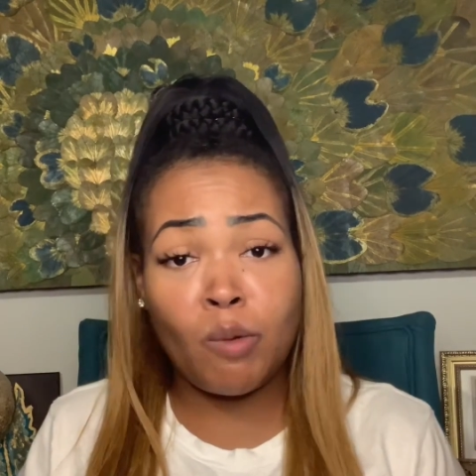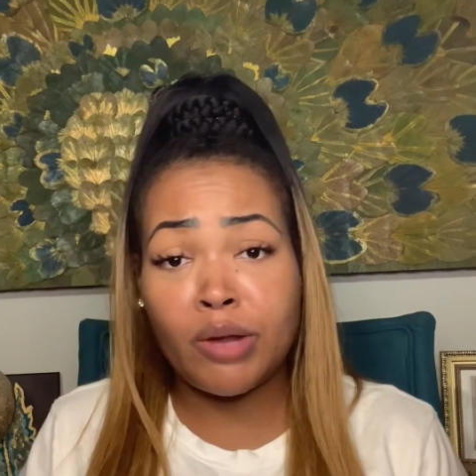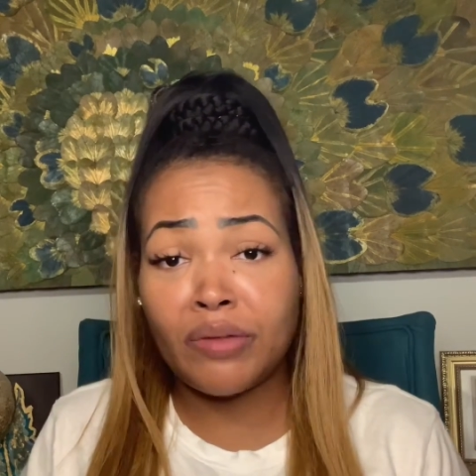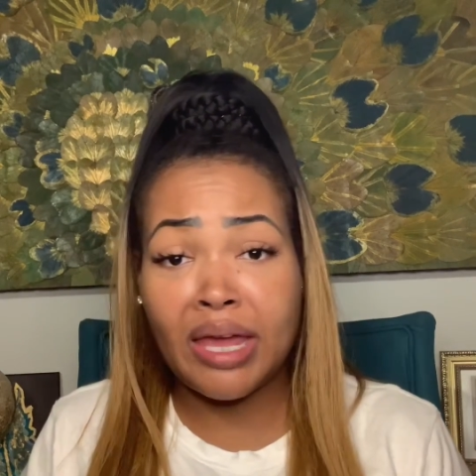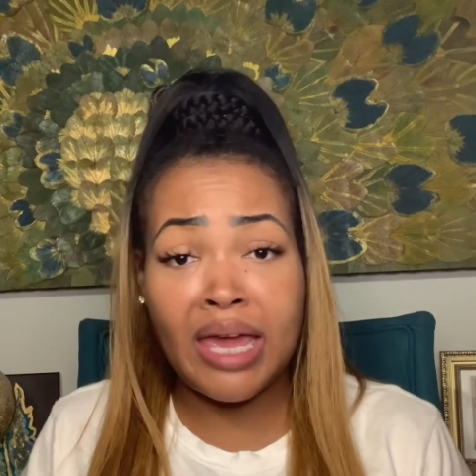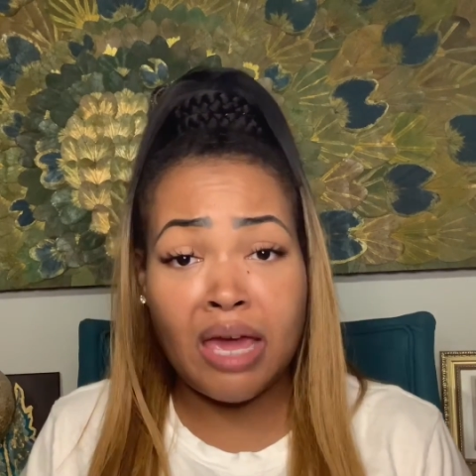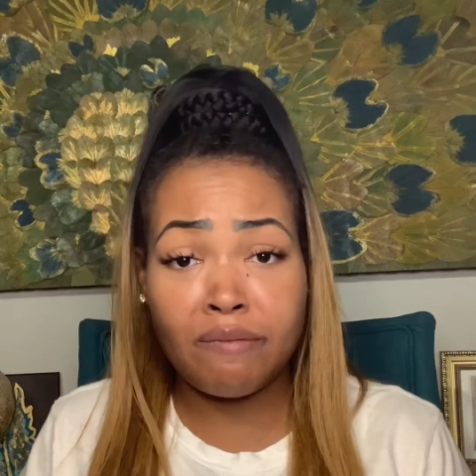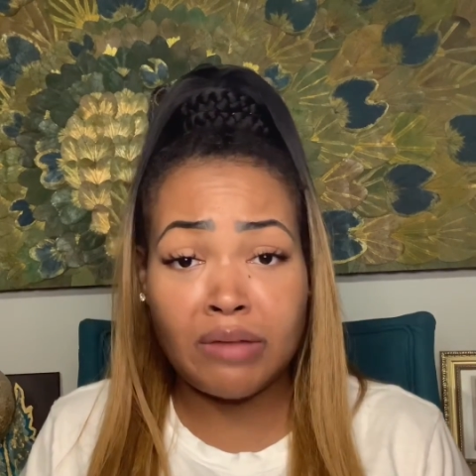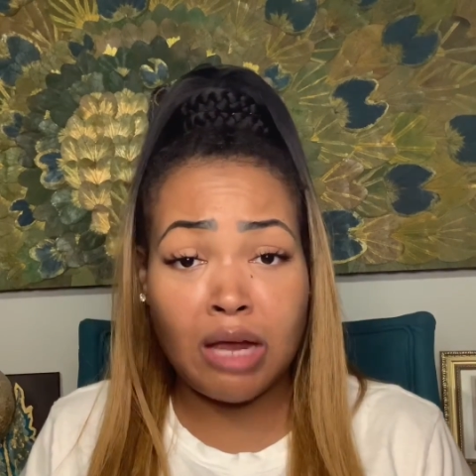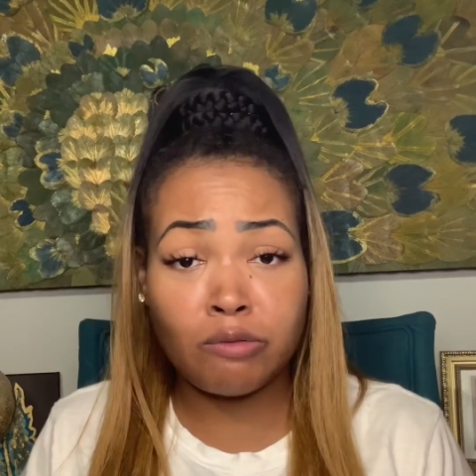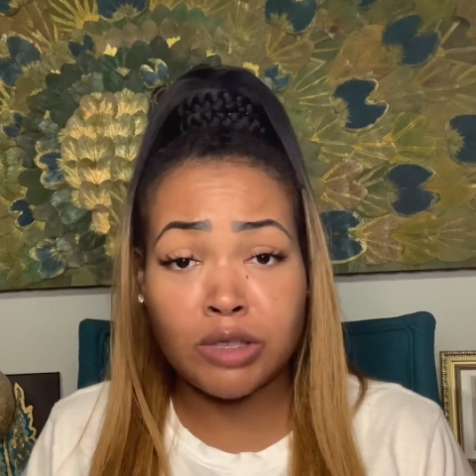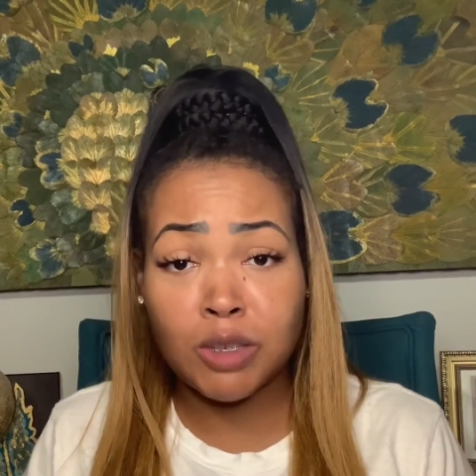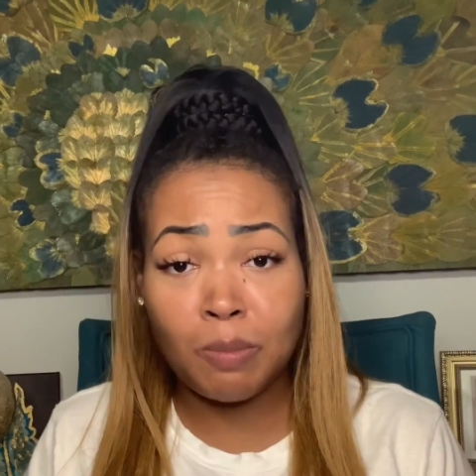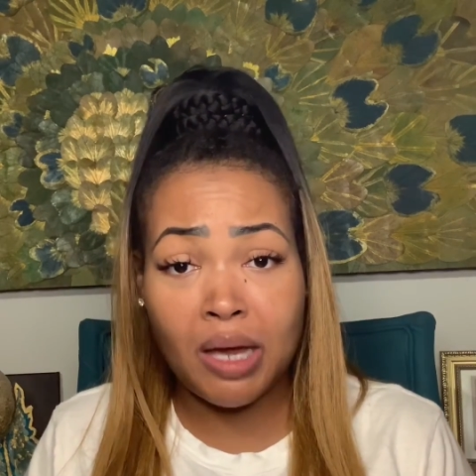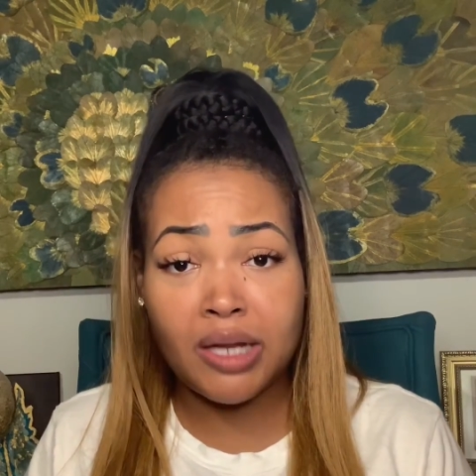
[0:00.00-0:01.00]
where they have not
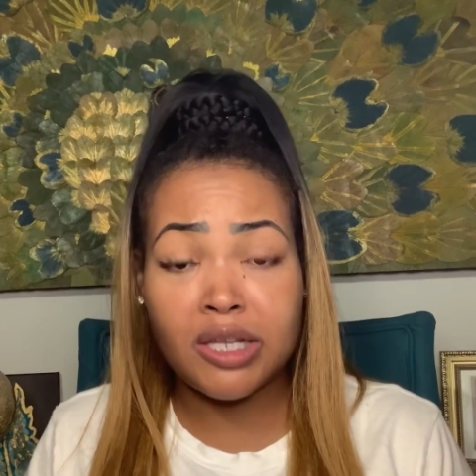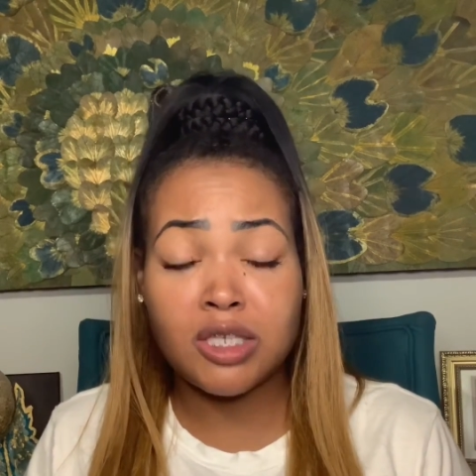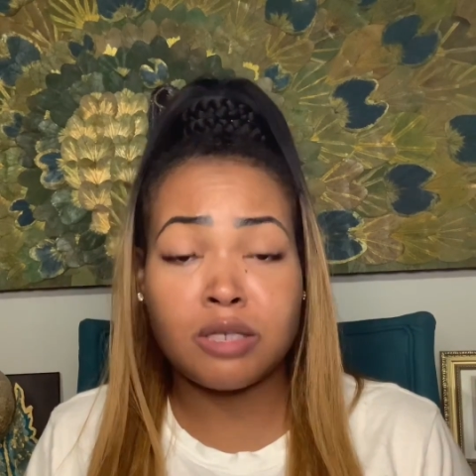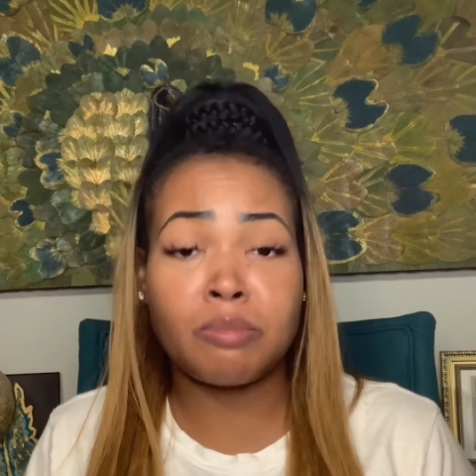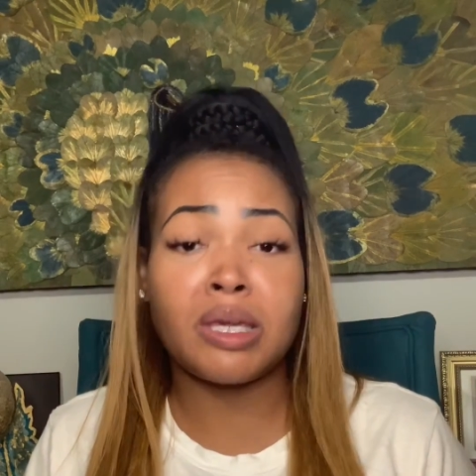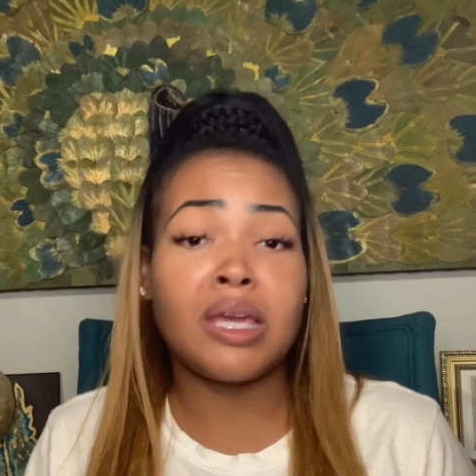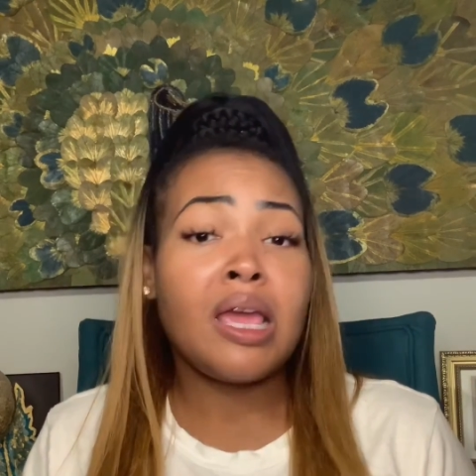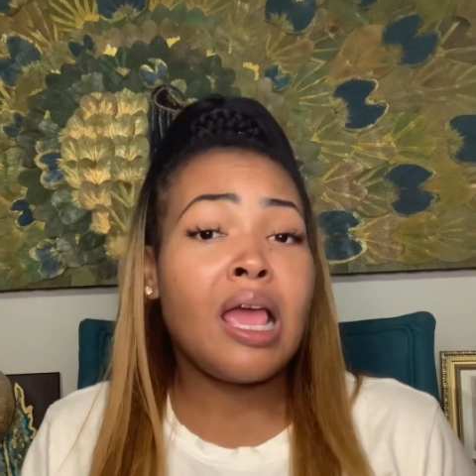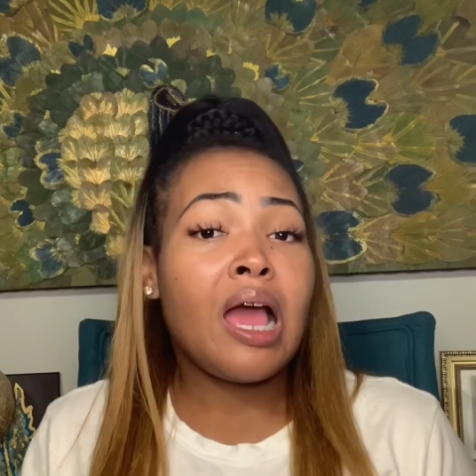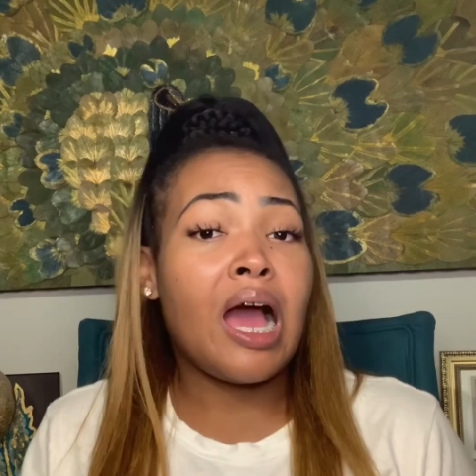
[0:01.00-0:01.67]
responded to me.